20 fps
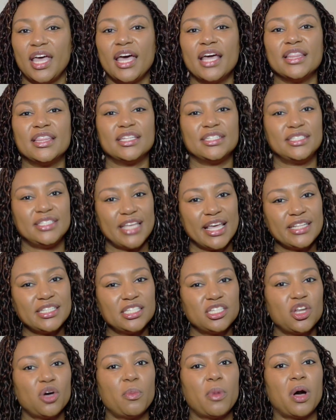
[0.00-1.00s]
The debt
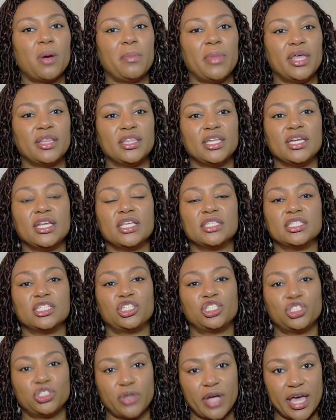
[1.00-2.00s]
snowball method is a
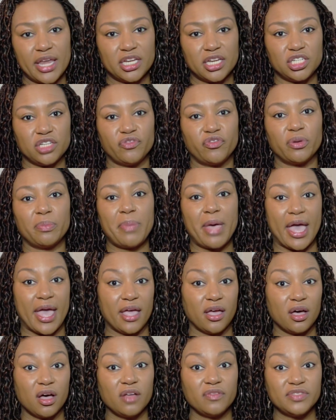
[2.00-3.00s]
strategy for paying
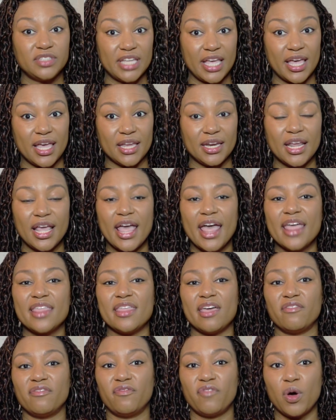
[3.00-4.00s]
off debt
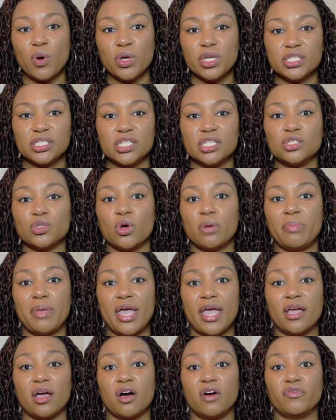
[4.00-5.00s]
that focuses on
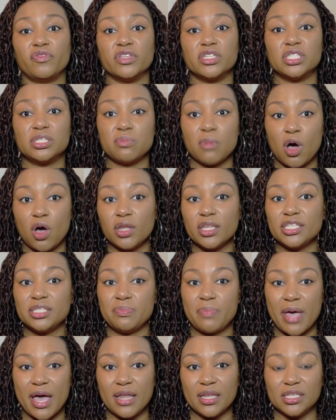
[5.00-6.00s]
paying off the smallest
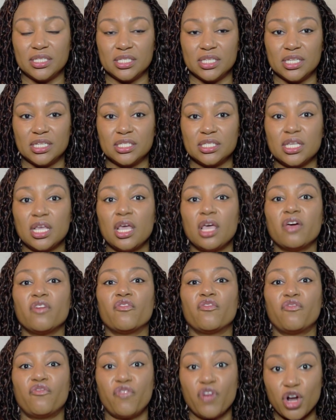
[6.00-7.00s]
balances
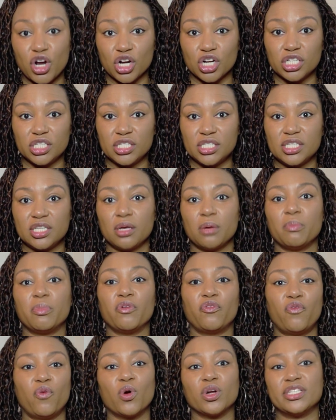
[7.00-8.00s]
first
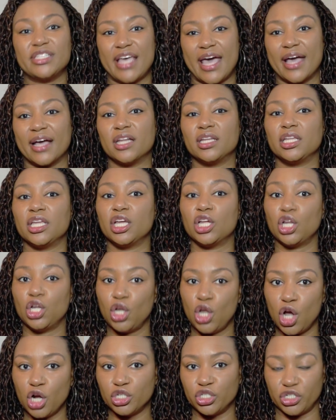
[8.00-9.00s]
before tackling
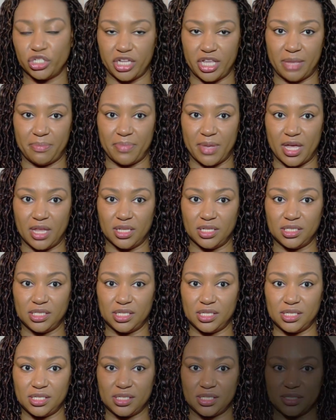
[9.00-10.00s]
larger debt balances.